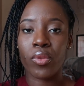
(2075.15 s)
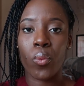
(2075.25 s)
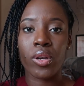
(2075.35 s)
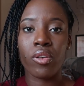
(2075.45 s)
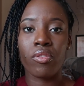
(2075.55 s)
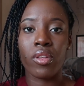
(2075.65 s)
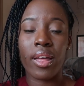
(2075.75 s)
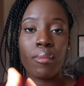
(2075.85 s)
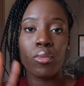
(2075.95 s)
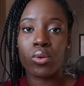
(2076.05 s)
one of the
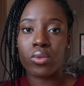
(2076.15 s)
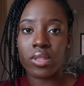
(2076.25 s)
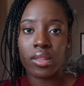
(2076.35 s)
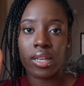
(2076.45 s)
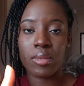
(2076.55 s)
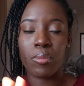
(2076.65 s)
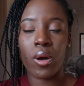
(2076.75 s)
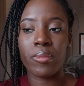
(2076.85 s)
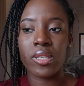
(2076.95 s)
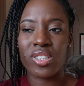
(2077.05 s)
MOs in that
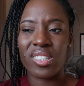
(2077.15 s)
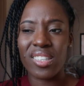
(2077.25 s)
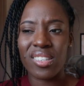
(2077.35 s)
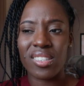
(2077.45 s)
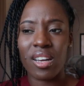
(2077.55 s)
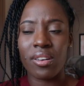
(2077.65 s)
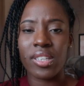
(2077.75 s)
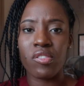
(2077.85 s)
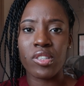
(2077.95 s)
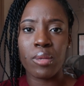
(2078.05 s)
department just sit us down
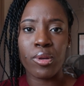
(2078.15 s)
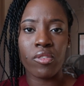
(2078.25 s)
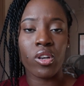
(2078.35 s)
and give us a bit of